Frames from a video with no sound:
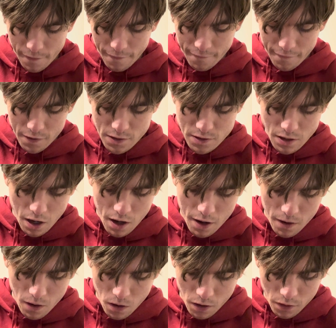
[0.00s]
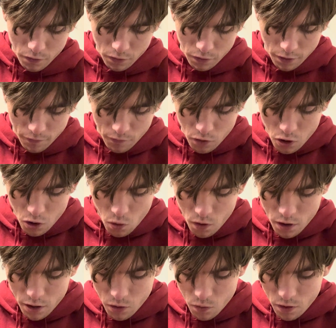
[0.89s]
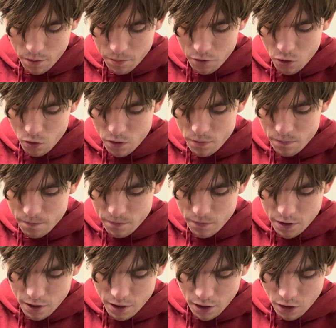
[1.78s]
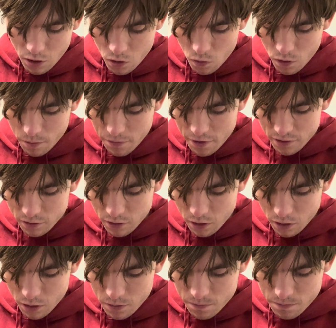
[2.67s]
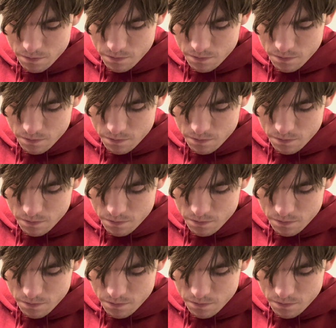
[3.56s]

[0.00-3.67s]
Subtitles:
Because I honestly have no idea what I'm doing, and I don't want to mess it up.